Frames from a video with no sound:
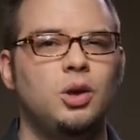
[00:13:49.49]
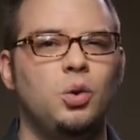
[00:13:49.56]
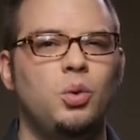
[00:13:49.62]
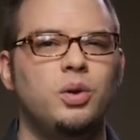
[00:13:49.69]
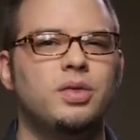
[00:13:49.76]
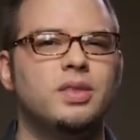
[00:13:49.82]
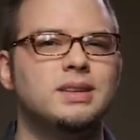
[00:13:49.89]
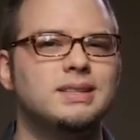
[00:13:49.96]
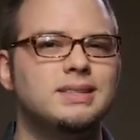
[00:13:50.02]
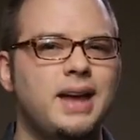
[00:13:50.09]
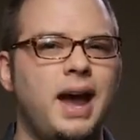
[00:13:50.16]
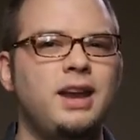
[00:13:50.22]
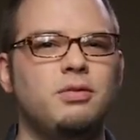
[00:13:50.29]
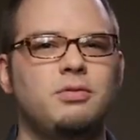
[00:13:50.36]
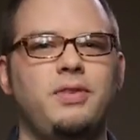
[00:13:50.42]
with the
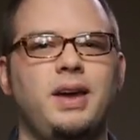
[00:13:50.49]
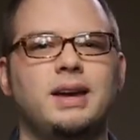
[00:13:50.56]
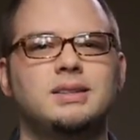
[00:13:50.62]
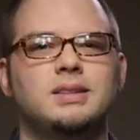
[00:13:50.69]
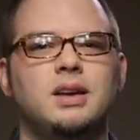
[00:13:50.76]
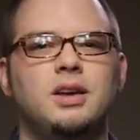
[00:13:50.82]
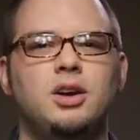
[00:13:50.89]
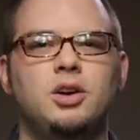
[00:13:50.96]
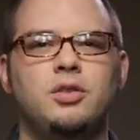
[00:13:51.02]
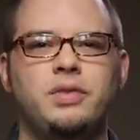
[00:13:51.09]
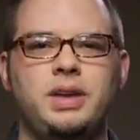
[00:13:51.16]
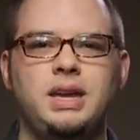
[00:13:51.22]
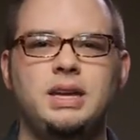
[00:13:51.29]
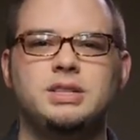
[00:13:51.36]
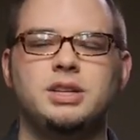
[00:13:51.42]
side effects of
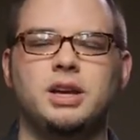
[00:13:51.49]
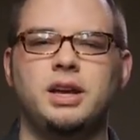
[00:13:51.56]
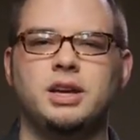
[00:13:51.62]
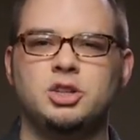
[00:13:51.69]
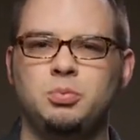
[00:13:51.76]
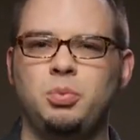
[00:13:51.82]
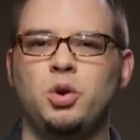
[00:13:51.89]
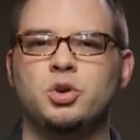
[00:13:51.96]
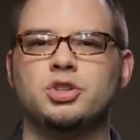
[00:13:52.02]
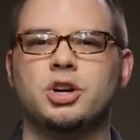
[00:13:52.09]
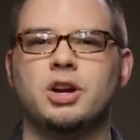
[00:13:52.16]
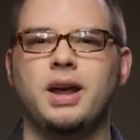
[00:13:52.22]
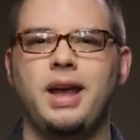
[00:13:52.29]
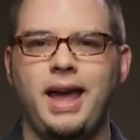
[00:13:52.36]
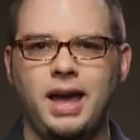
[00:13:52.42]
each
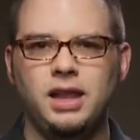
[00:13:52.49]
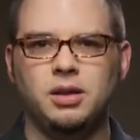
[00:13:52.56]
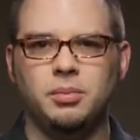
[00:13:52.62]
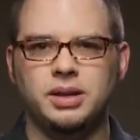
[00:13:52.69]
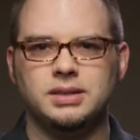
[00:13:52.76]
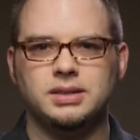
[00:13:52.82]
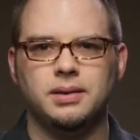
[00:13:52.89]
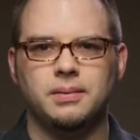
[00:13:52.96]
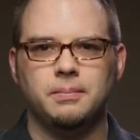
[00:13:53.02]
exposure element.